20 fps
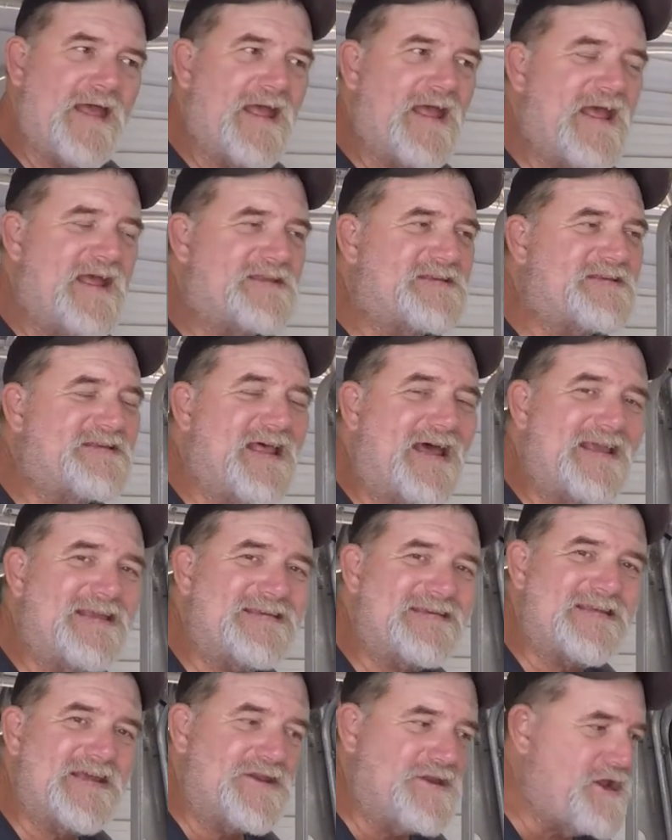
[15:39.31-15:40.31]
It's nice
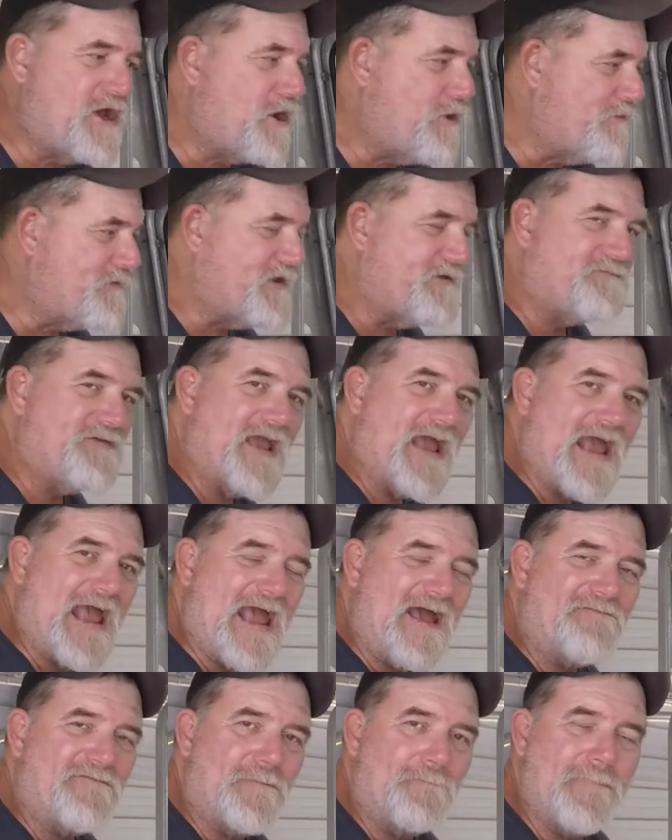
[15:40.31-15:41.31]
to know that if you
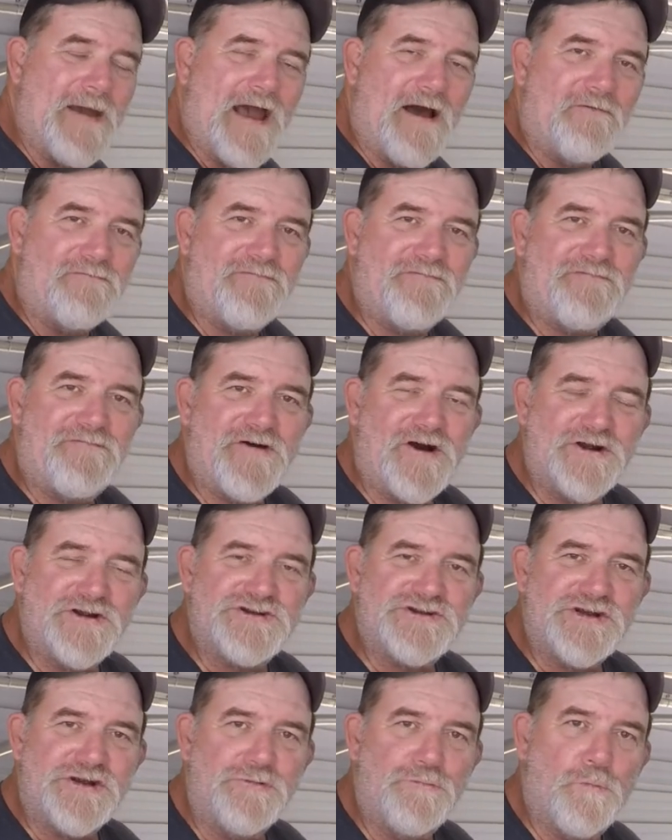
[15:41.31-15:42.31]
have a
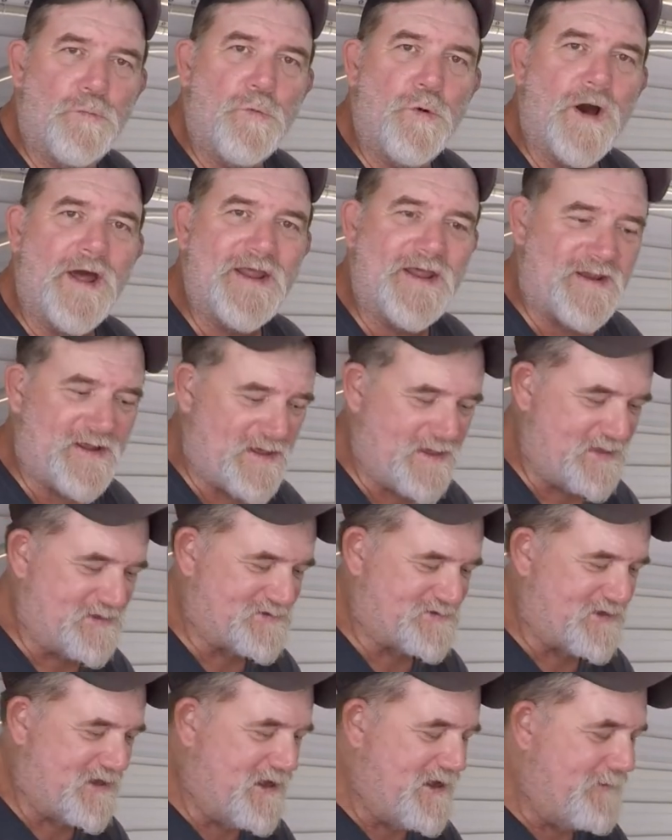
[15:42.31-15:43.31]
malfunction, what it
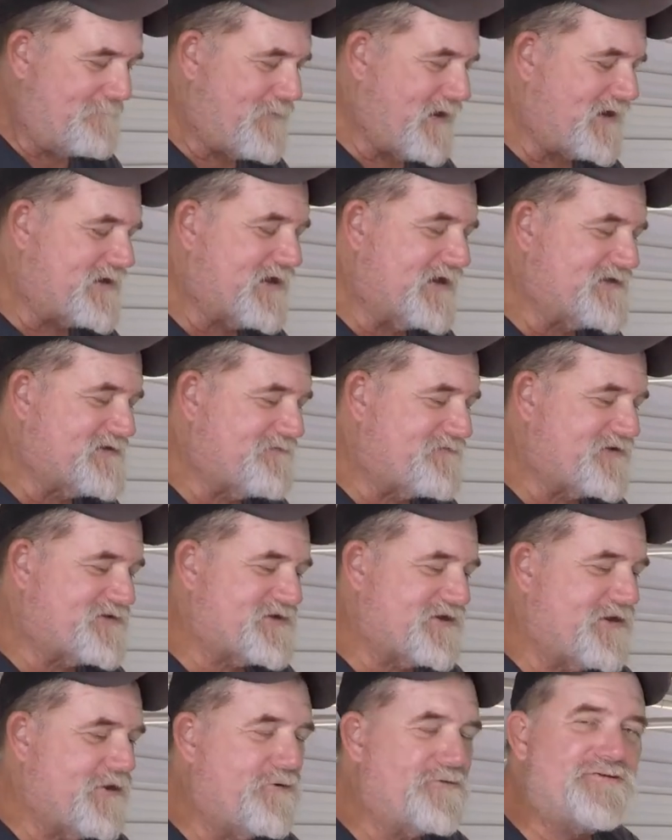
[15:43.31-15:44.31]
is. Because if it's
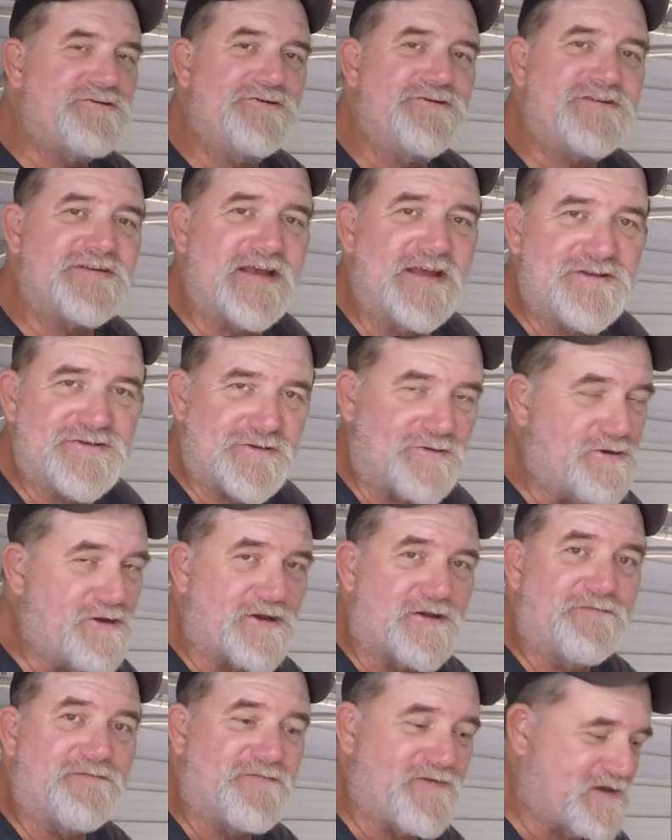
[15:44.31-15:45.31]
an O2 sensor, you
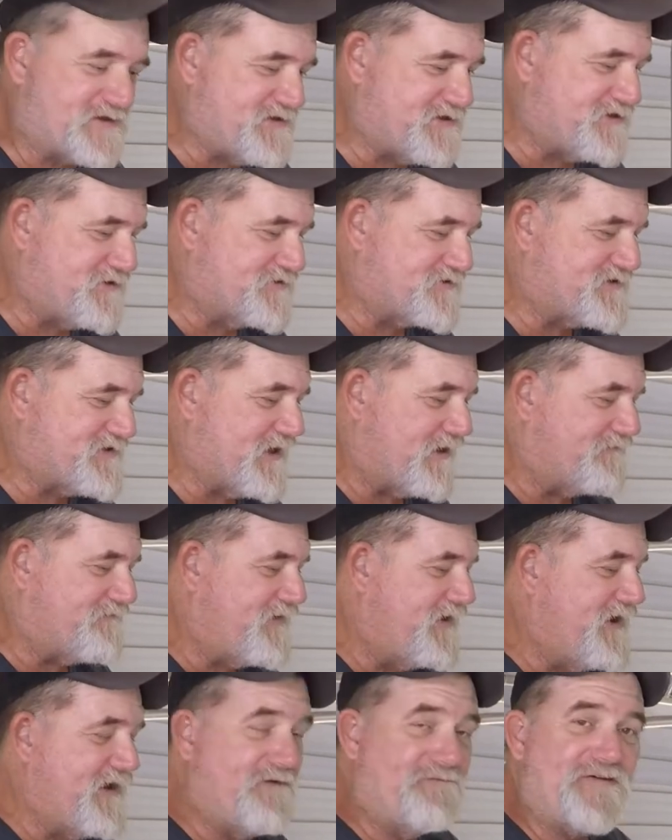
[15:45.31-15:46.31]
can fix it yourself.
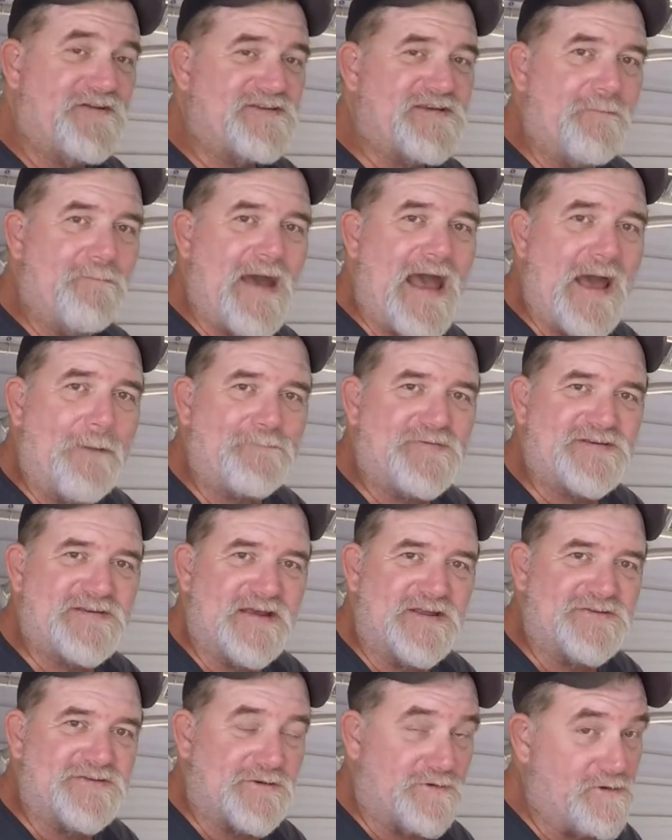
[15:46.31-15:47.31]
If it's a MAP
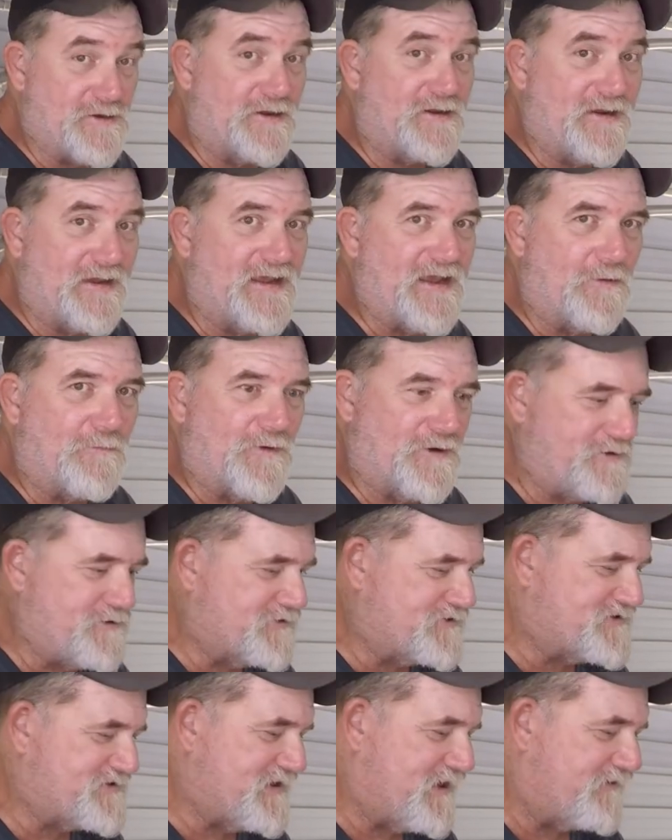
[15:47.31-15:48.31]
sensor, you can get one
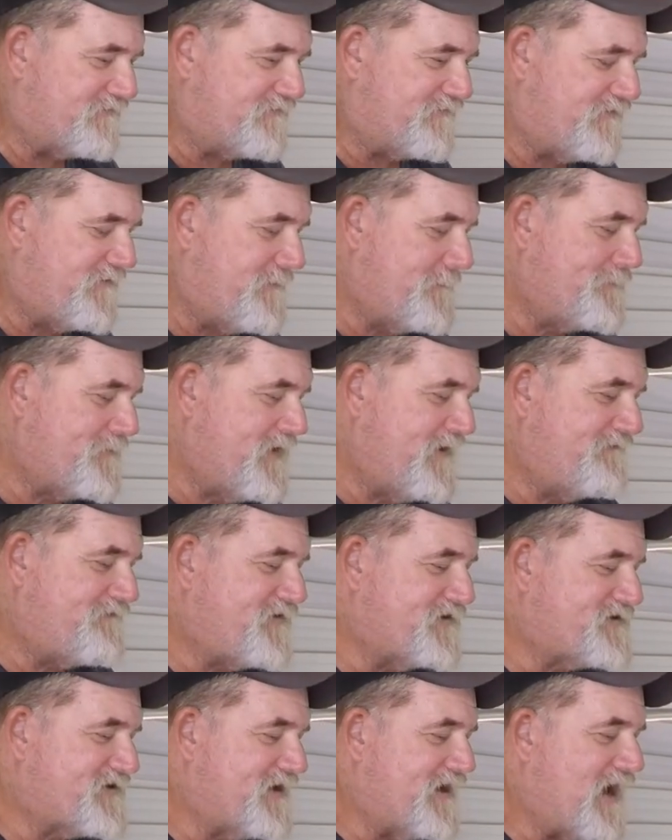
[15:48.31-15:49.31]
yourself. If
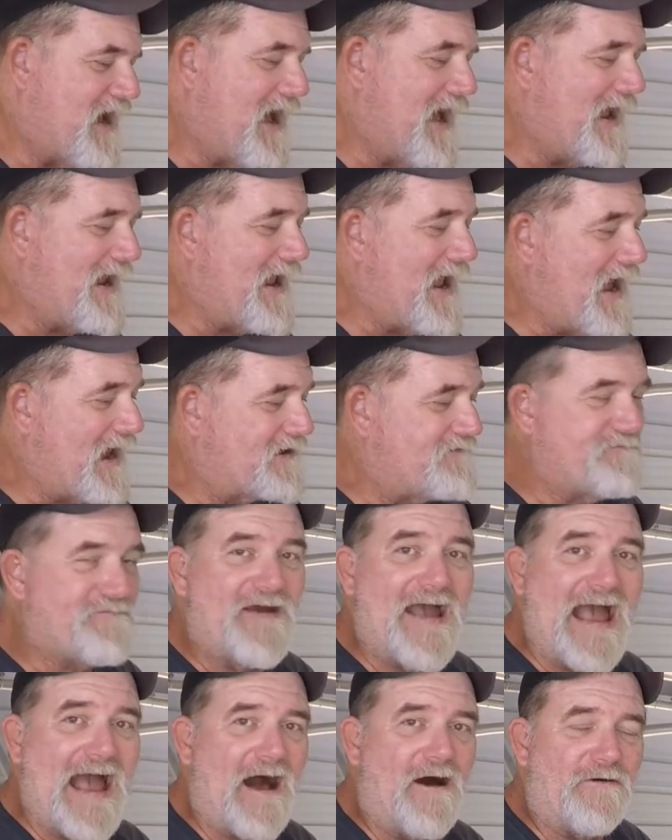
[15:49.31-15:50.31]
it's an IAC
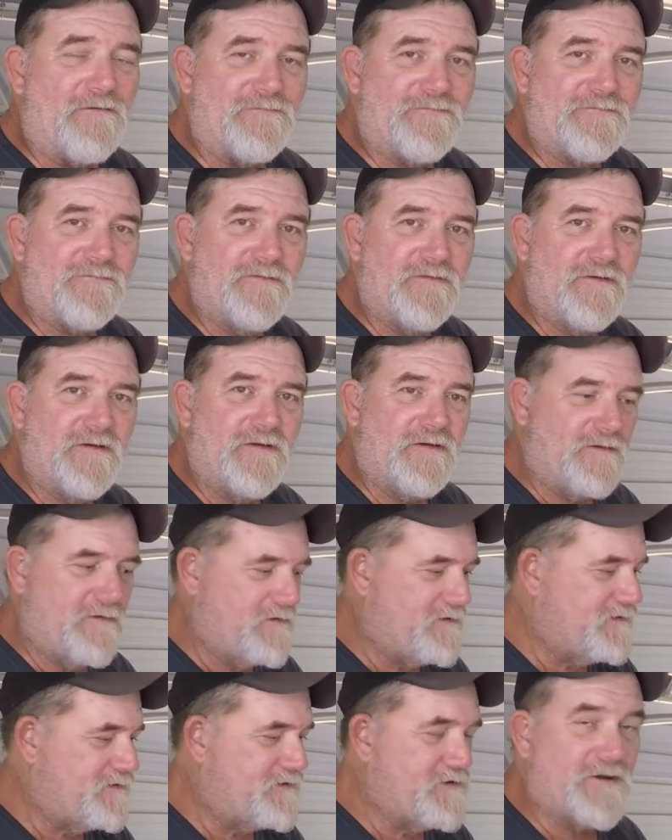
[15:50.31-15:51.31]
valve,
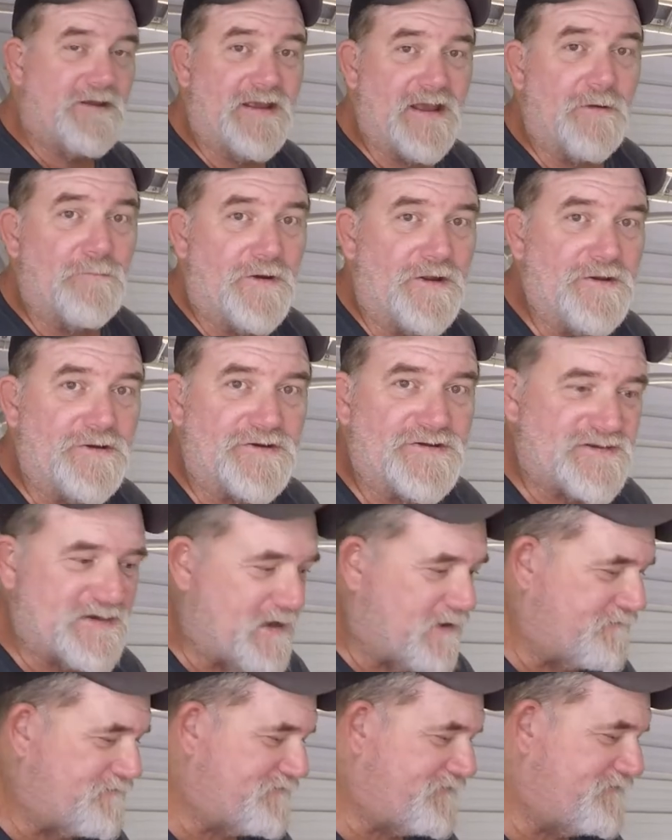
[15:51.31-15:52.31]
you can get one
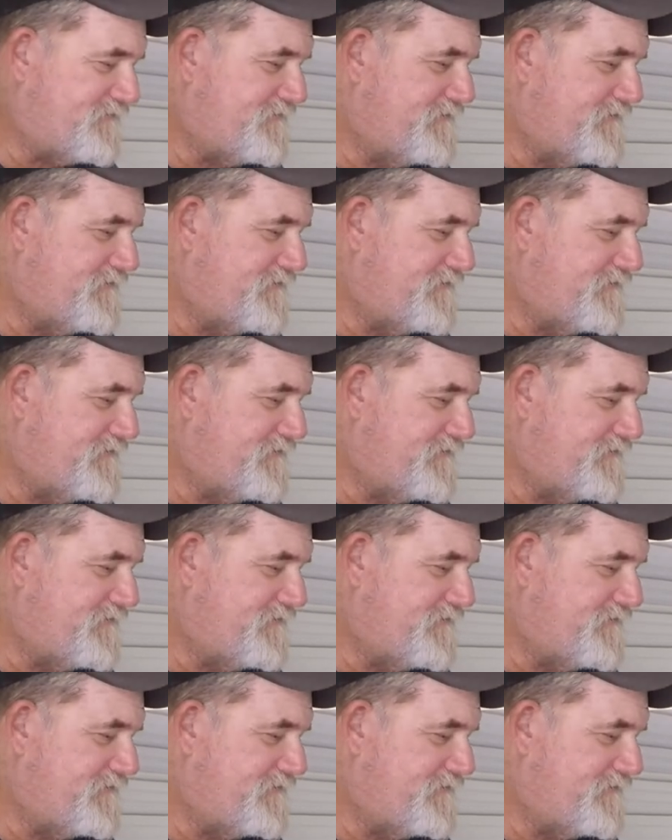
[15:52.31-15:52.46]
yourself.